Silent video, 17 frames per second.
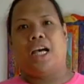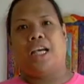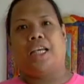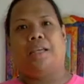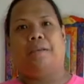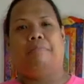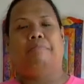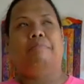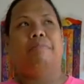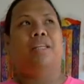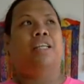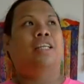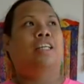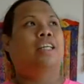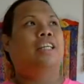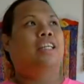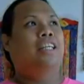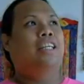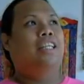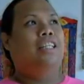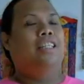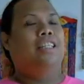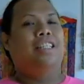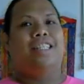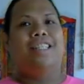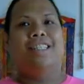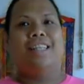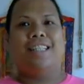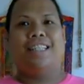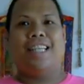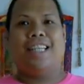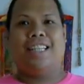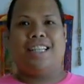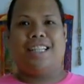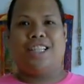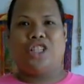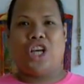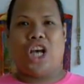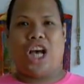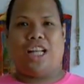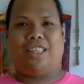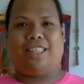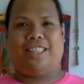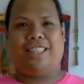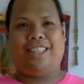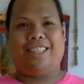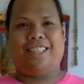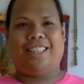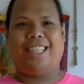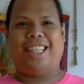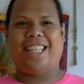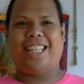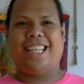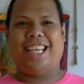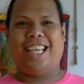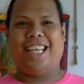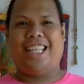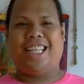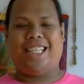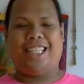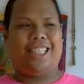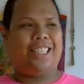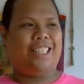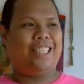time setting the shot. I hate